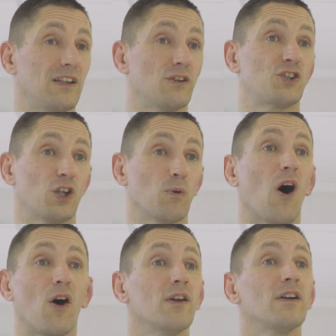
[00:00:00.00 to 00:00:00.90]
Neo Shoot
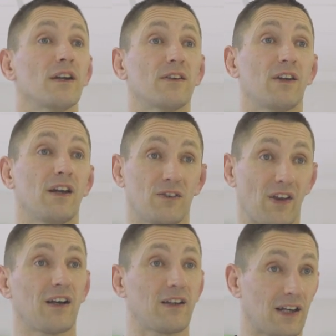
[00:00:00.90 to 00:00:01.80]
on, is that, is
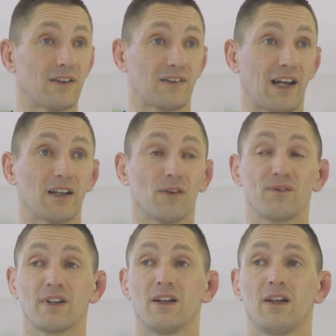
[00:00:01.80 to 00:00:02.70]
that kind of style.
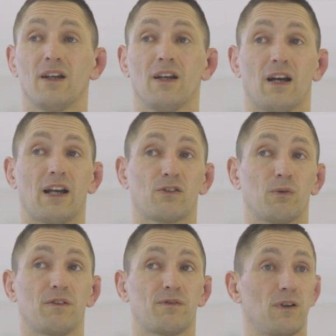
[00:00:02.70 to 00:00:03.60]
And as
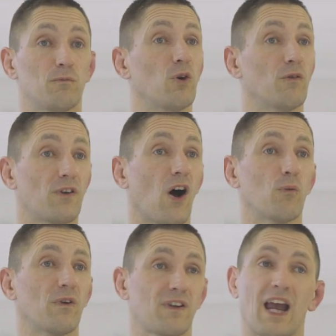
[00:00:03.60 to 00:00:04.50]
we've moved
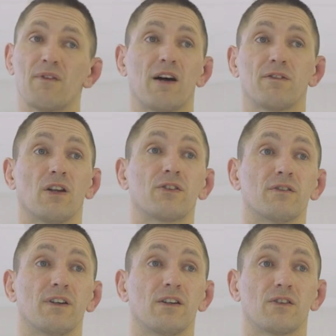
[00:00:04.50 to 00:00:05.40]
on, we've kept that
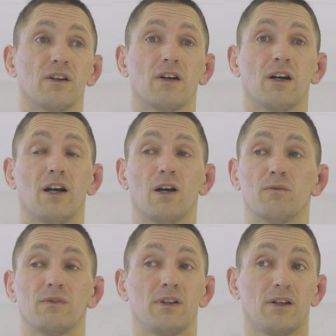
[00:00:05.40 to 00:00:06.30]
philosophy, so
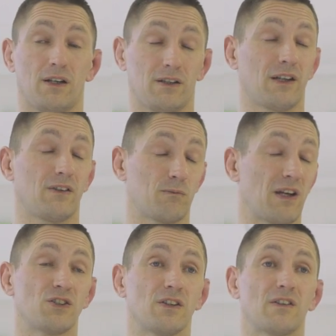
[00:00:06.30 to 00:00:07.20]
um, uh, like I
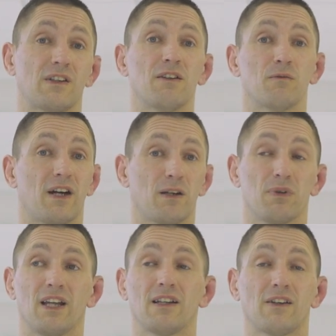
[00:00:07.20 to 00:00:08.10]
mentioned, Steve in my
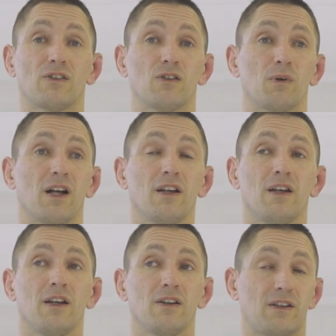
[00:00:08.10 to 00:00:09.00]
playlist as well,
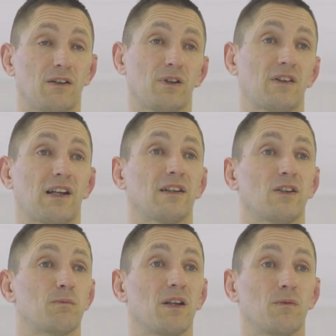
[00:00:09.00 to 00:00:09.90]
Steve Winstanley
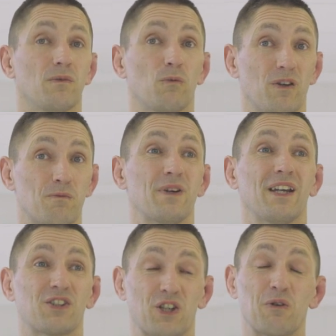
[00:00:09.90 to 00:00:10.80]
has been with
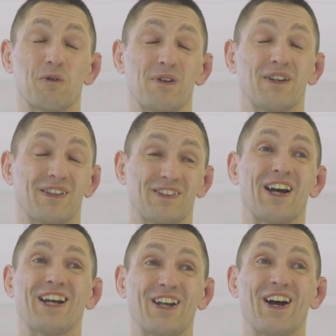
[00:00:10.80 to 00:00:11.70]
me, training with me since
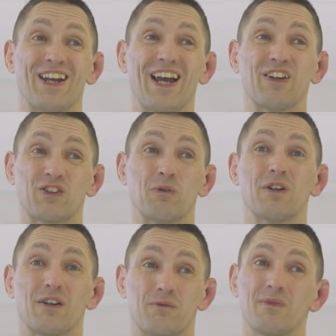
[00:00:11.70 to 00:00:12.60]
nineteen ninety-eight, so
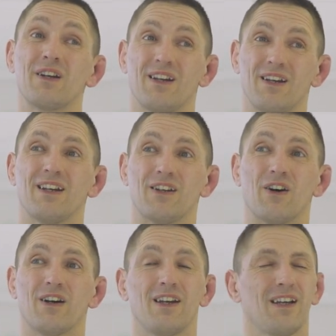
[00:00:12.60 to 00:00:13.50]
we have, you
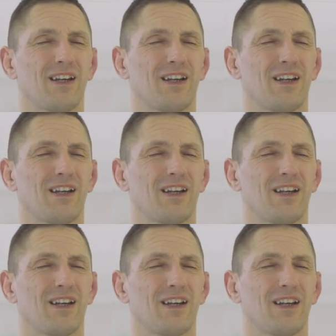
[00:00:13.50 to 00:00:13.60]
know,